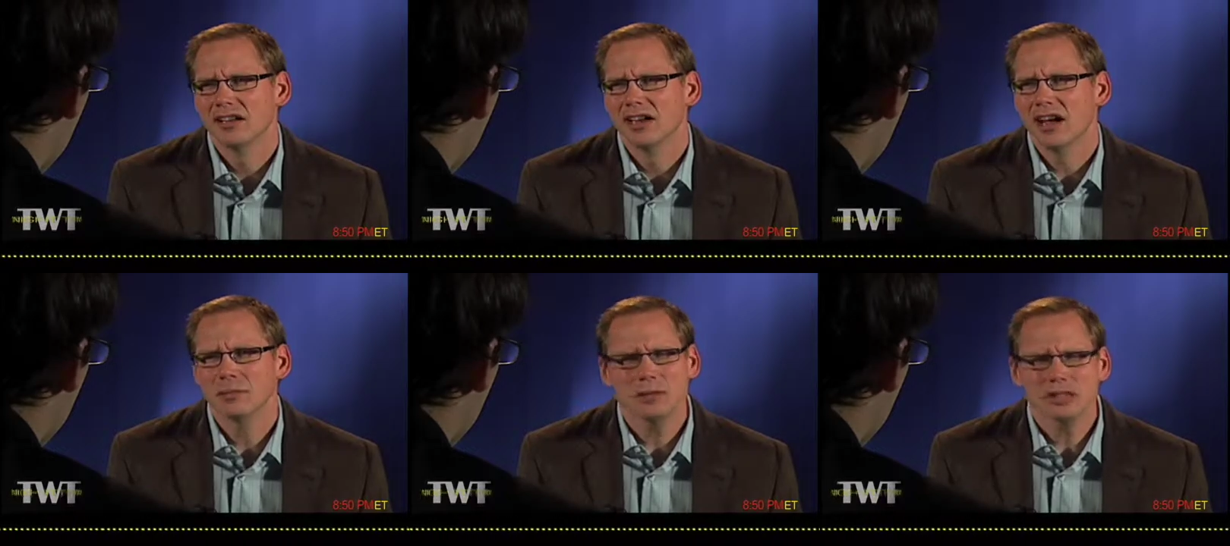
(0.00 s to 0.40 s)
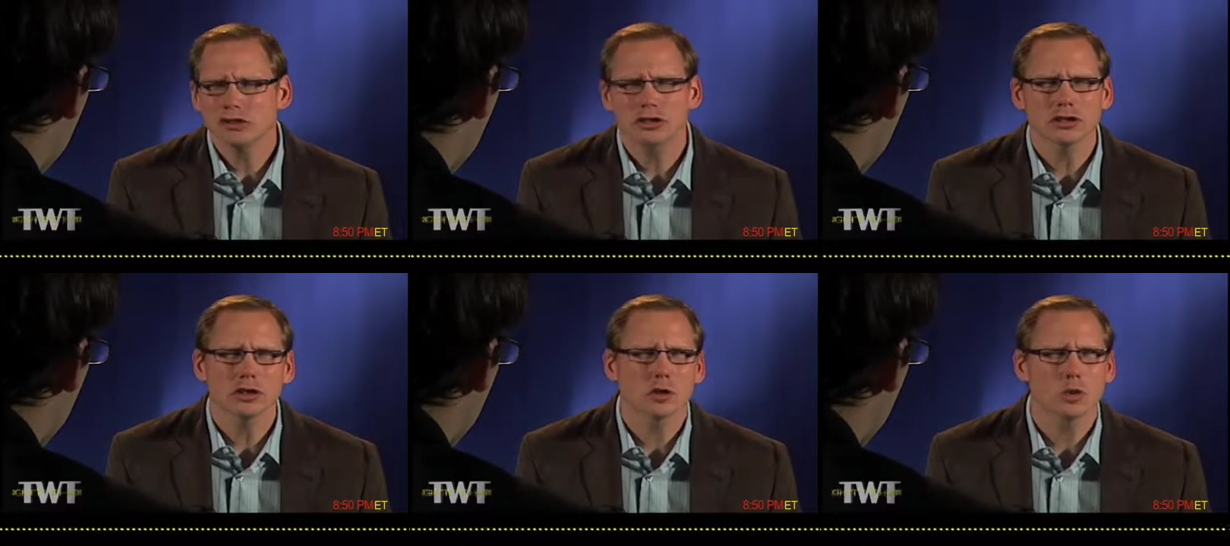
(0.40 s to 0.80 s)
I'm not
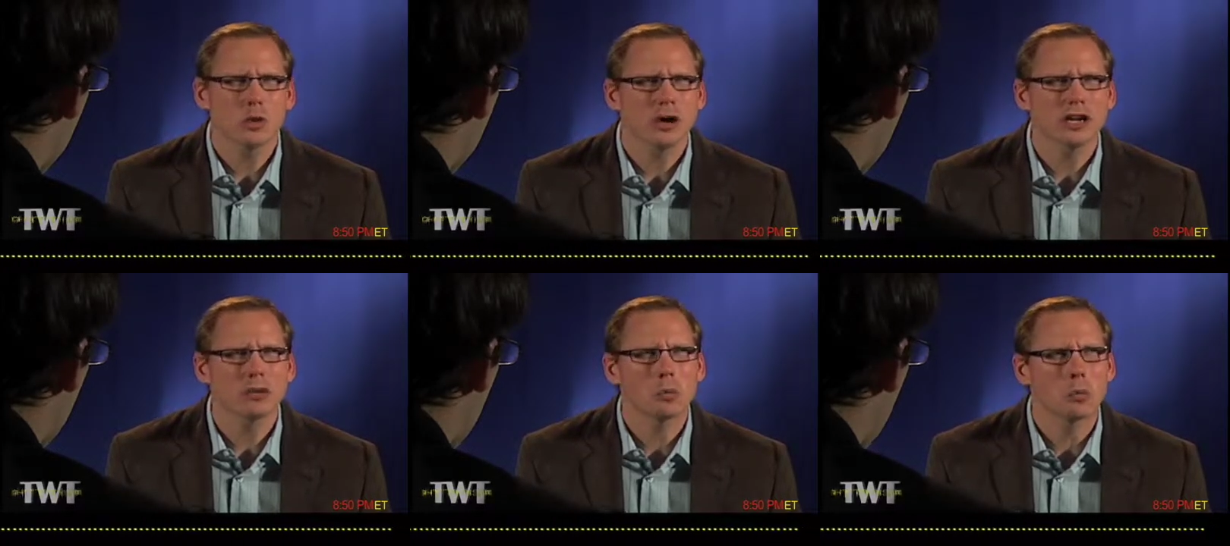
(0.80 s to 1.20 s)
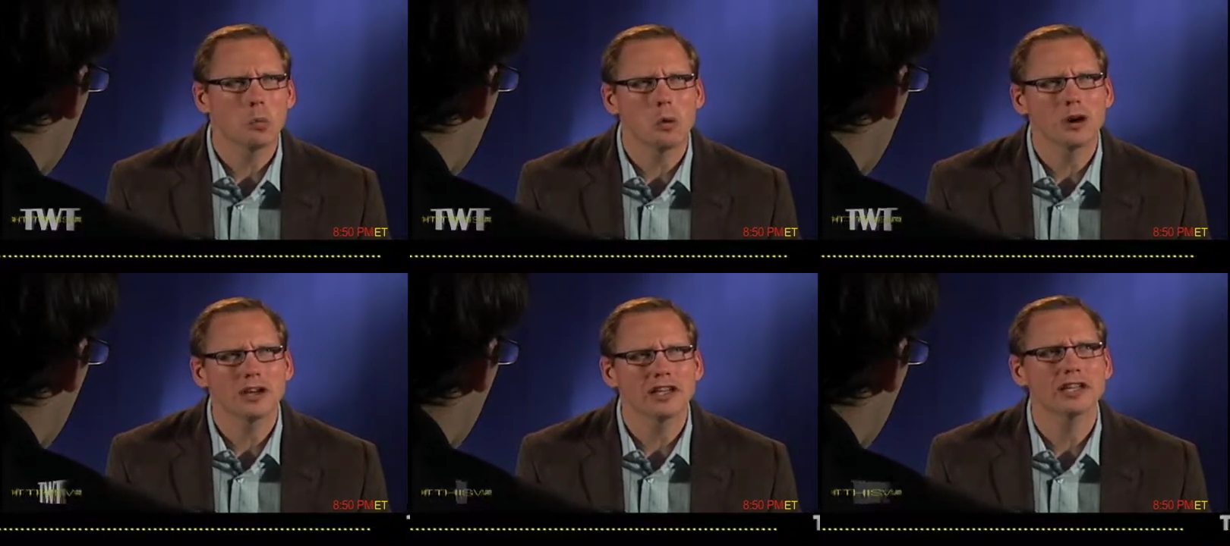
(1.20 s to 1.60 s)
sure quite
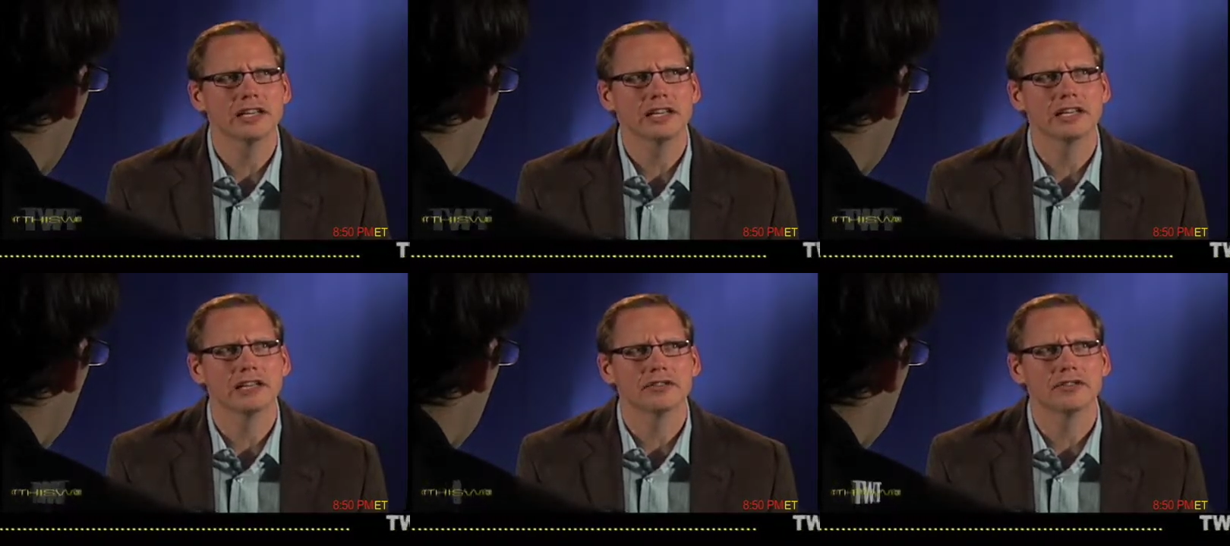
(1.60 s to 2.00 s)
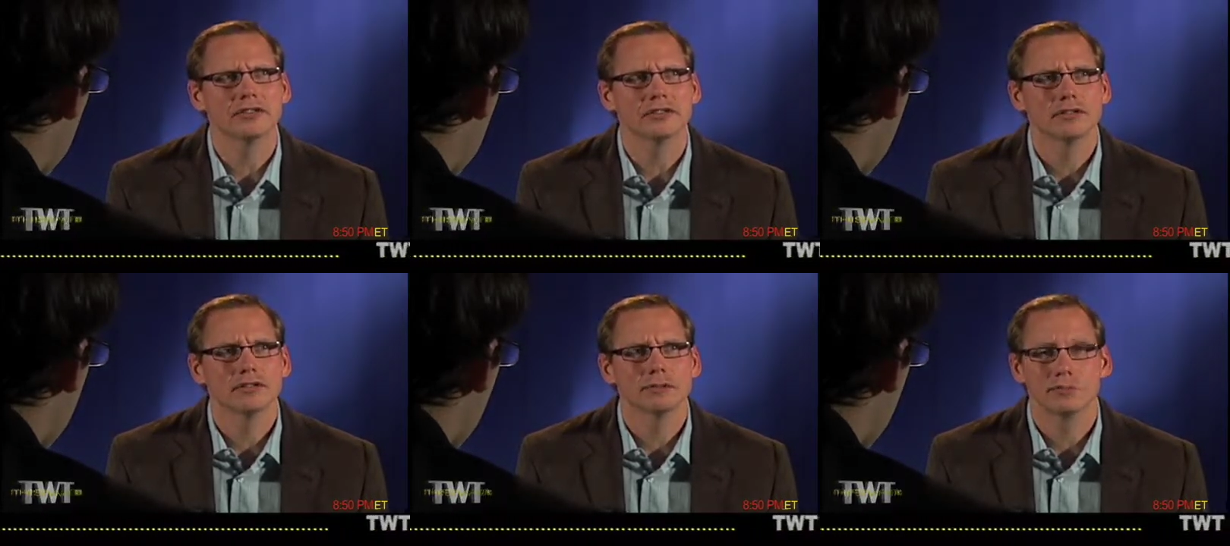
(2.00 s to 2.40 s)
what it
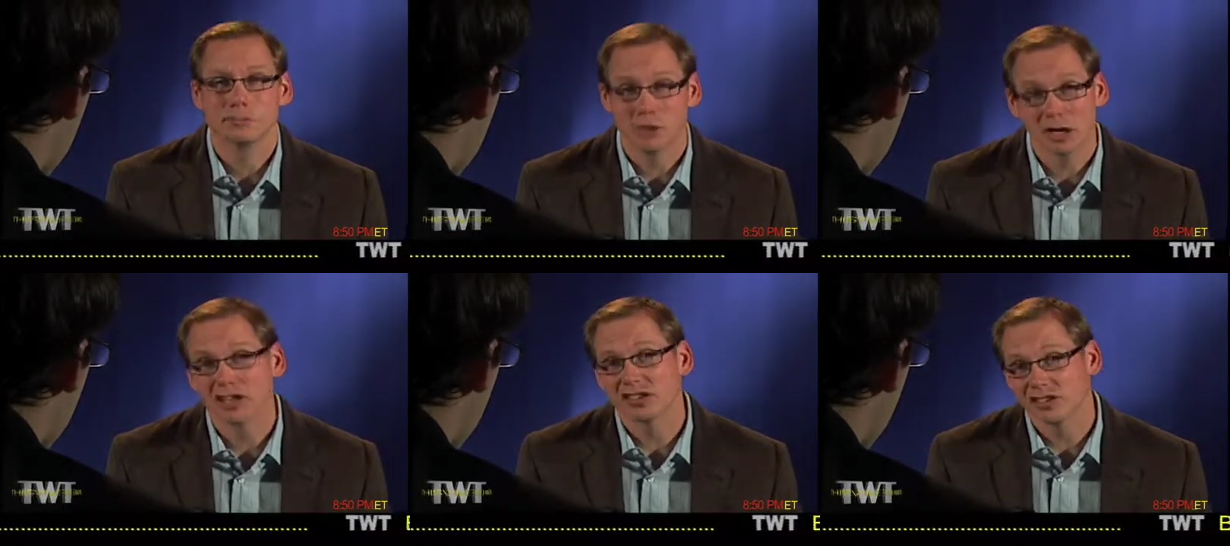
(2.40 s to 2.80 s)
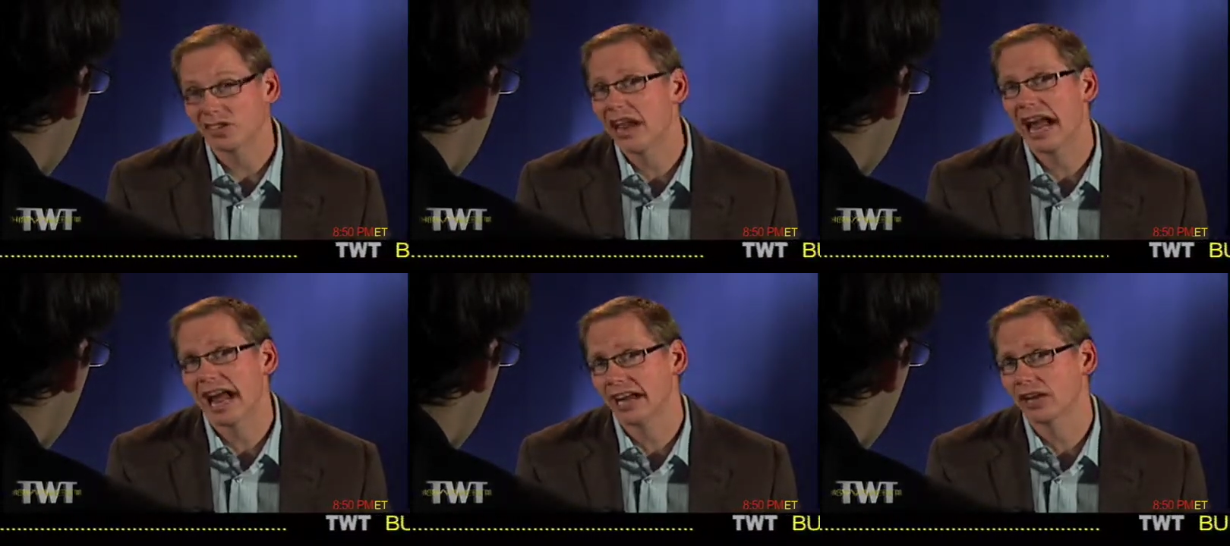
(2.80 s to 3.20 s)
is, but it's
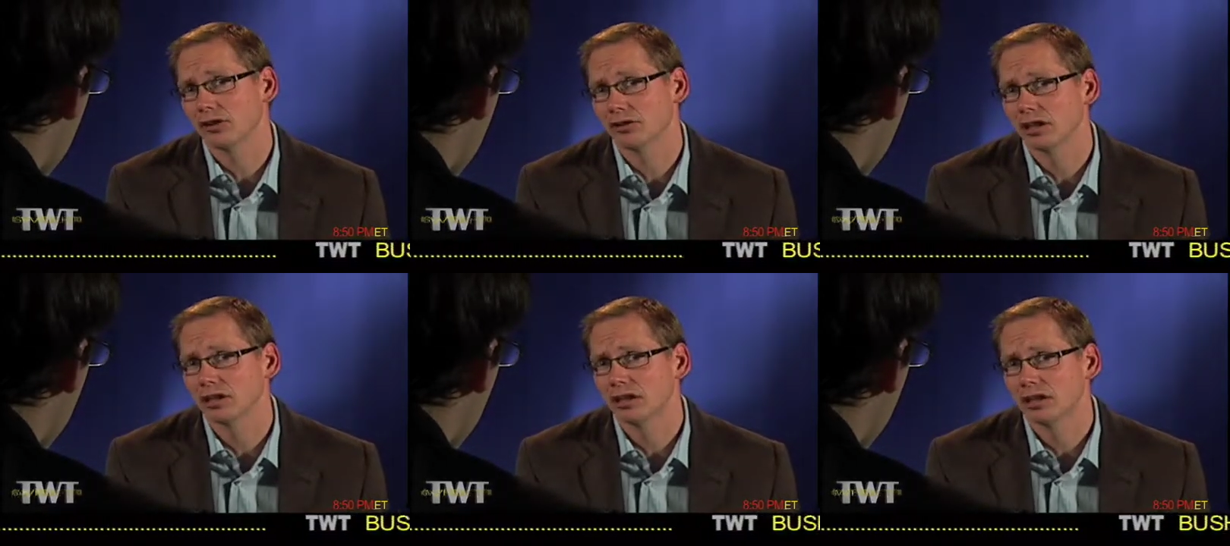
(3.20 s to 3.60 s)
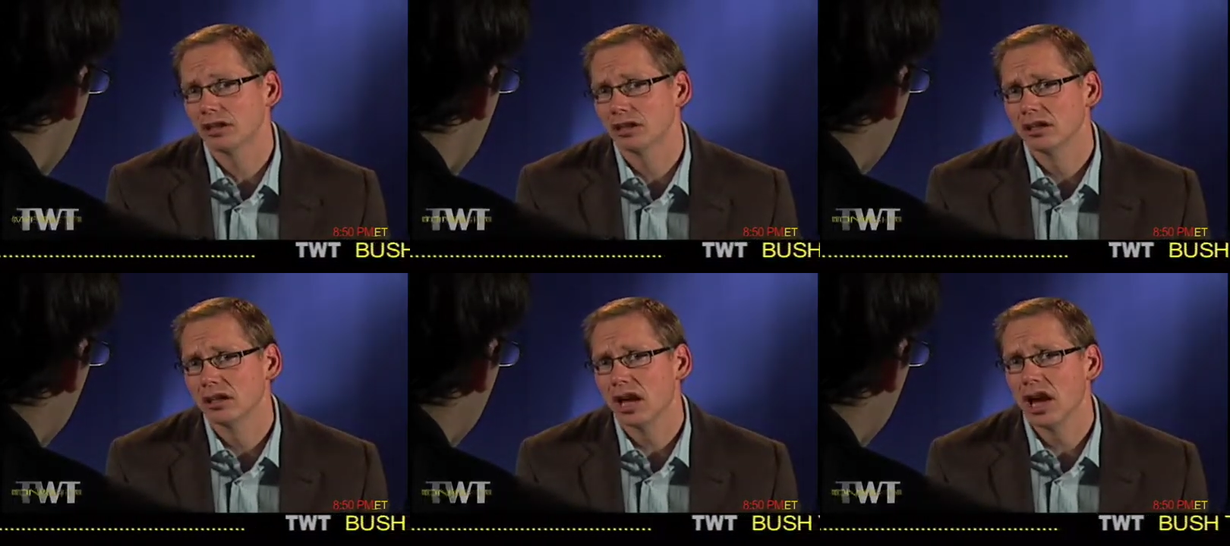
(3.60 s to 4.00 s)
inaccurate.
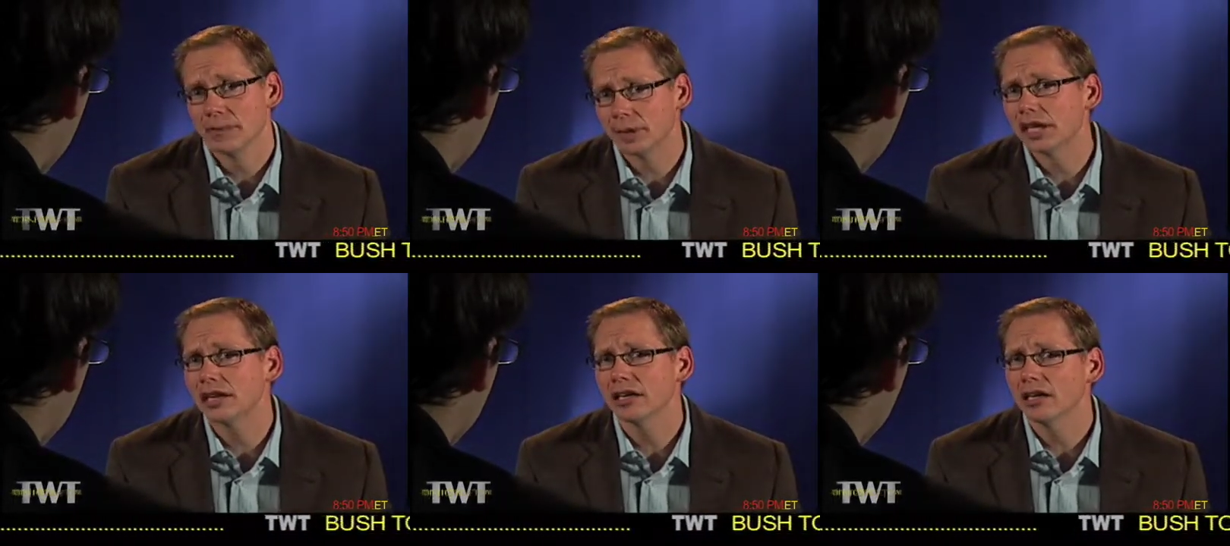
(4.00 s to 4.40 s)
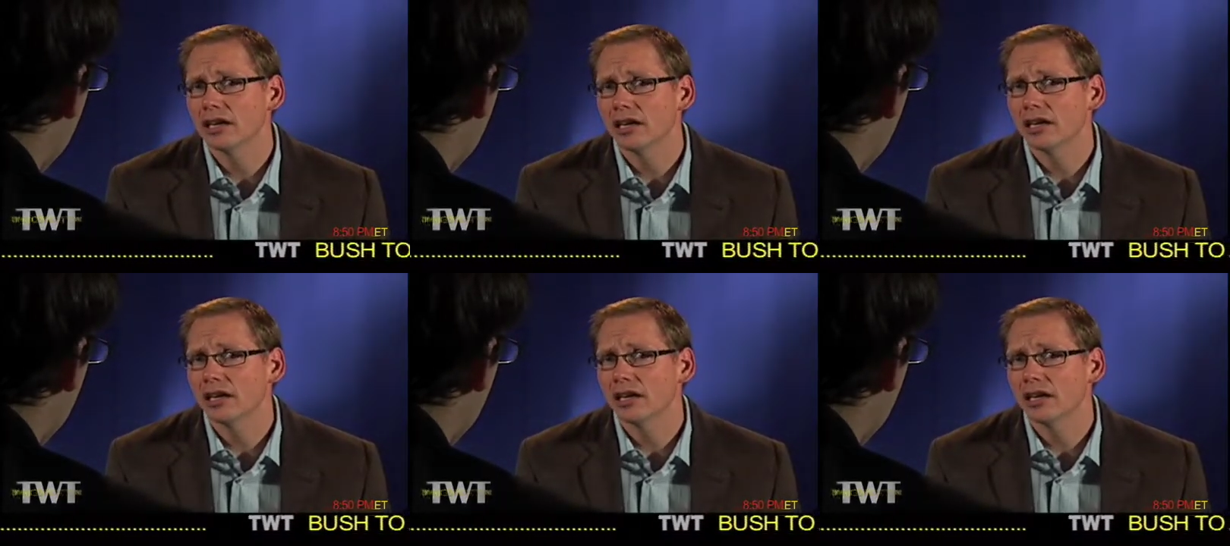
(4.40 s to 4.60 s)
I mean,